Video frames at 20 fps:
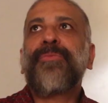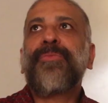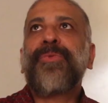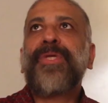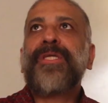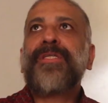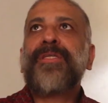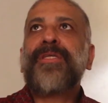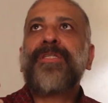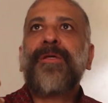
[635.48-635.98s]

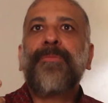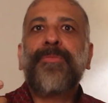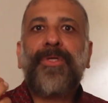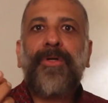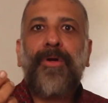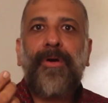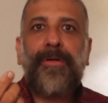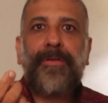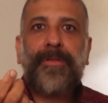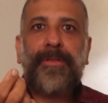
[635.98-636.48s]
There is something
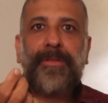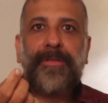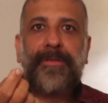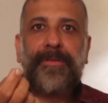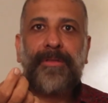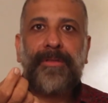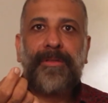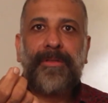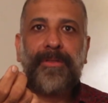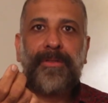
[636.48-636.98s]
called
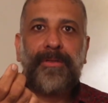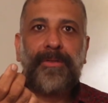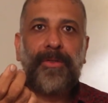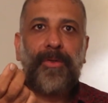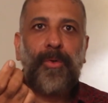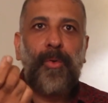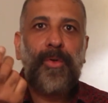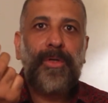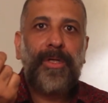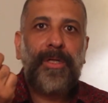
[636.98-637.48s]
the
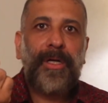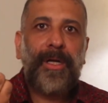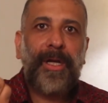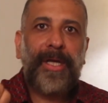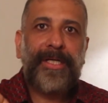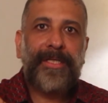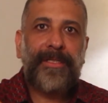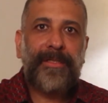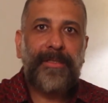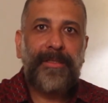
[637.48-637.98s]
golden
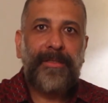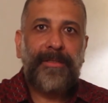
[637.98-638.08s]
light.